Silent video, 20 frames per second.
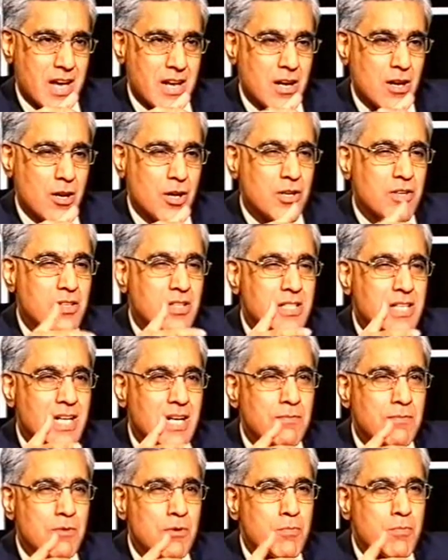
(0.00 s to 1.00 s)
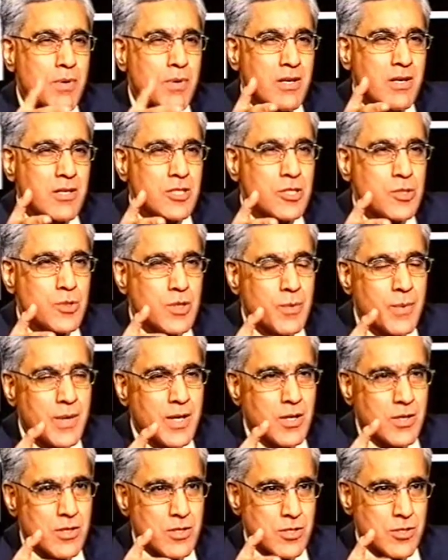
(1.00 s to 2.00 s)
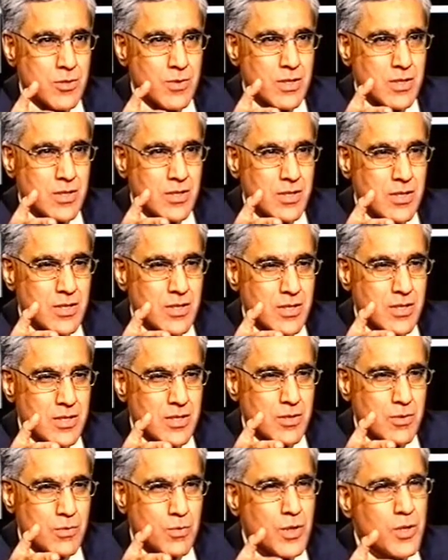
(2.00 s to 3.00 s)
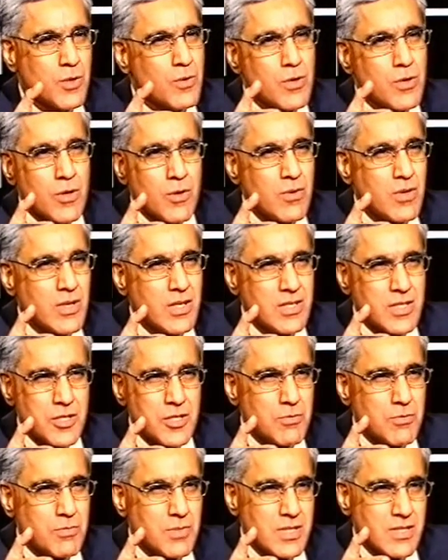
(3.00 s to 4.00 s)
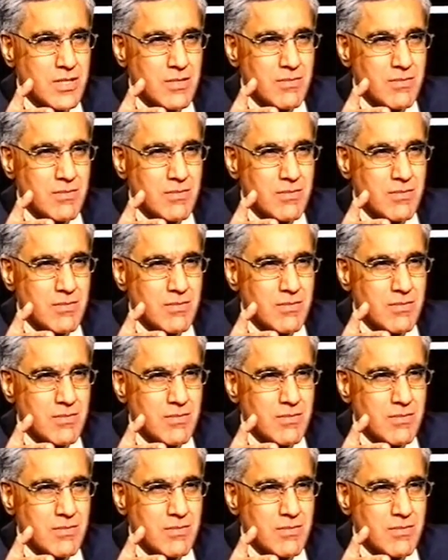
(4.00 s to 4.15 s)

and a lot of the time your parents were away on tour. Were you lonely? Did you miss